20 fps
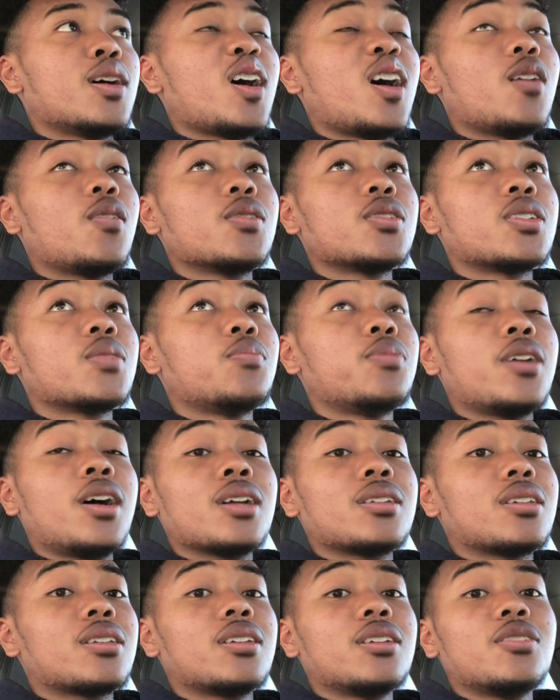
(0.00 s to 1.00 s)
I wasn't
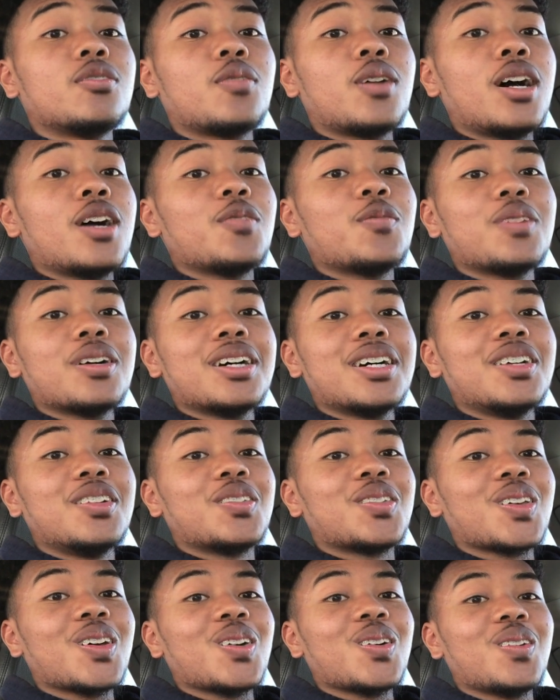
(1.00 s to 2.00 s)
practicing the right way,
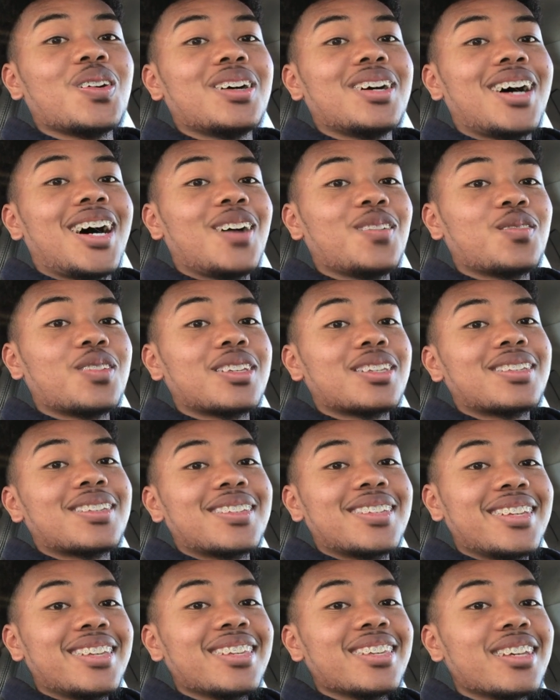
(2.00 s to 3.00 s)
so I'll
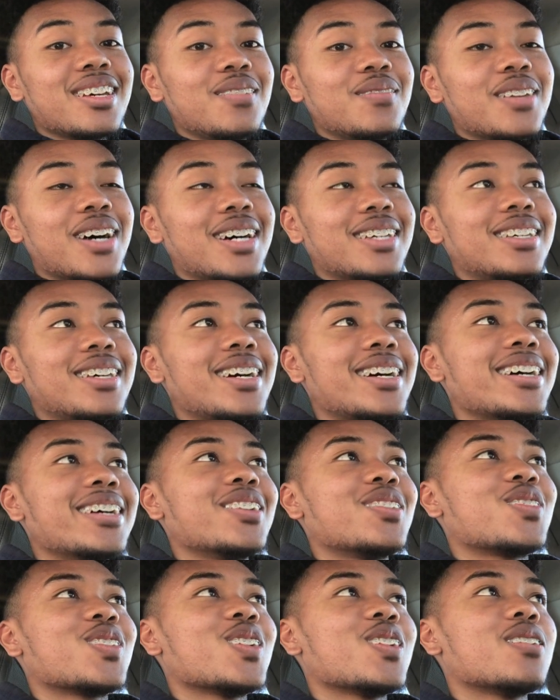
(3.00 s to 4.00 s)
just leave that there.
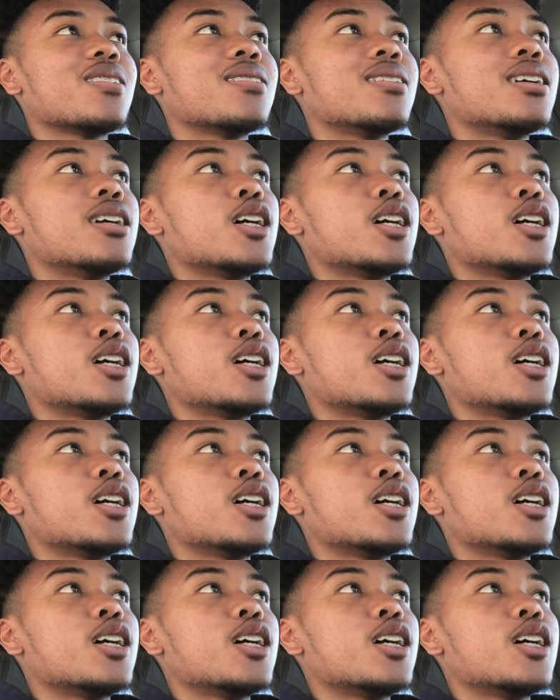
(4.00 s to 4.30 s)
So,